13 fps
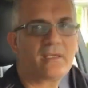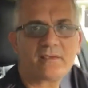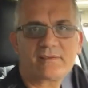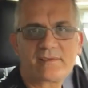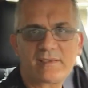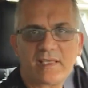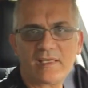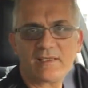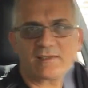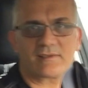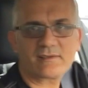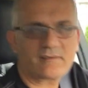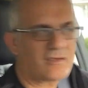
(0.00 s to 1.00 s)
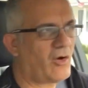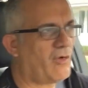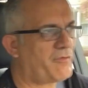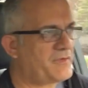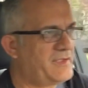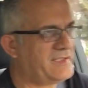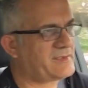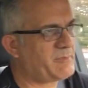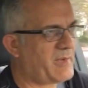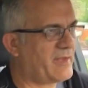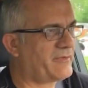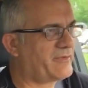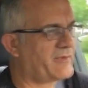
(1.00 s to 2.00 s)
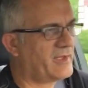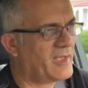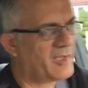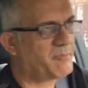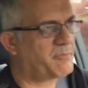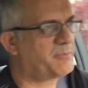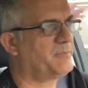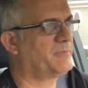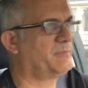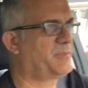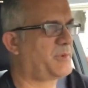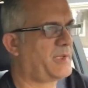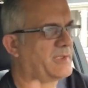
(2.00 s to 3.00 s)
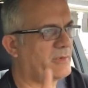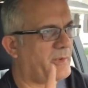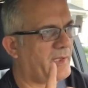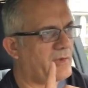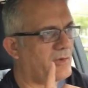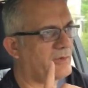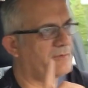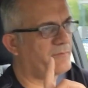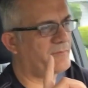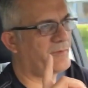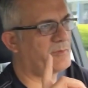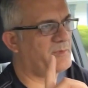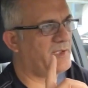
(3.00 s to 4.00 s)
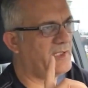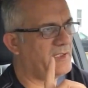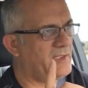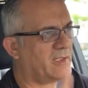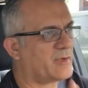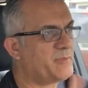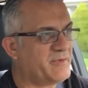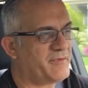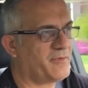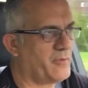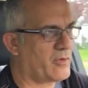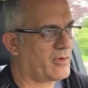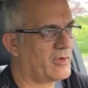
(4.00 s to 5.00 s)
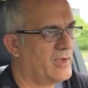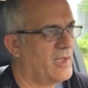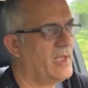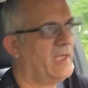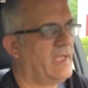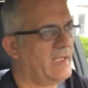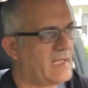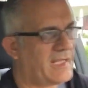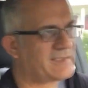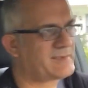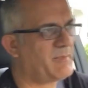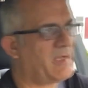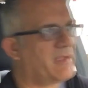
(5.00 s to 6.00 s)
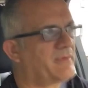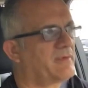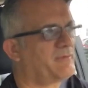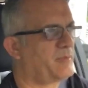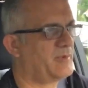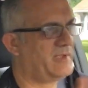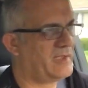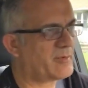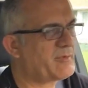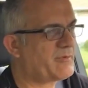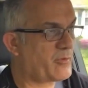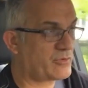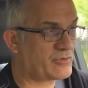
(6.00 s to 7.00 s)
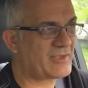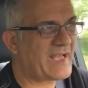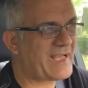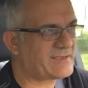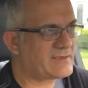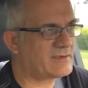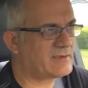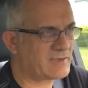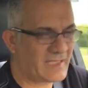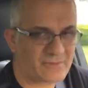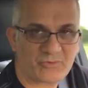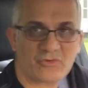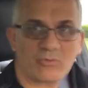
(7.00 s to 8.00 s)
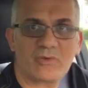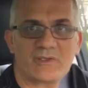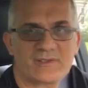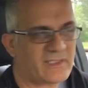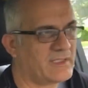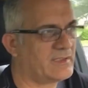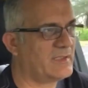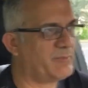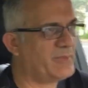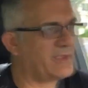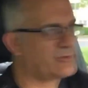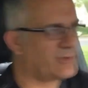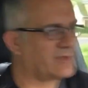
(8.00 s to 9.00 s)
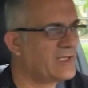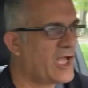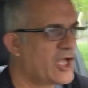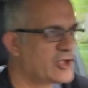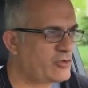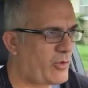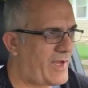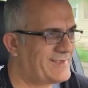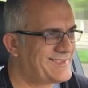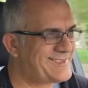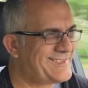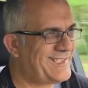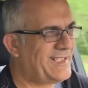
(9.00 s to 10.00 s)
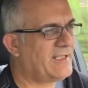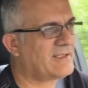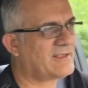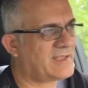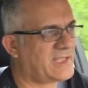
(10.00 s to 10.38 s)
sales of this month break the record from the year before, and last month from the year before. So that's what you want to see, the big trend. So I still